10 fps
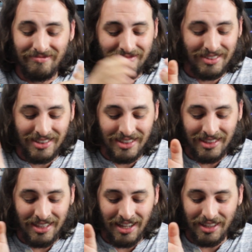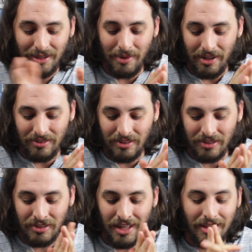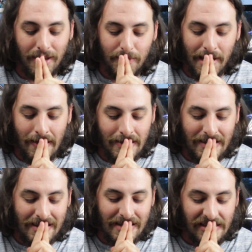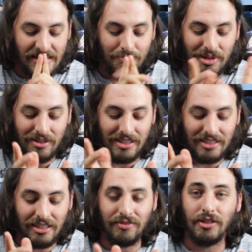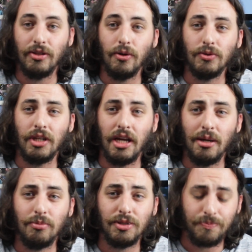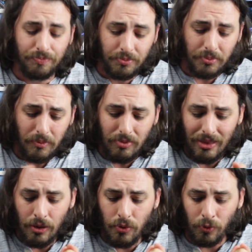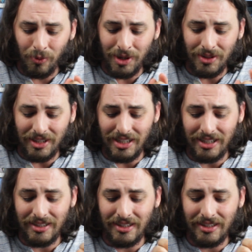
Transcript: nothing about comparing itself to those games really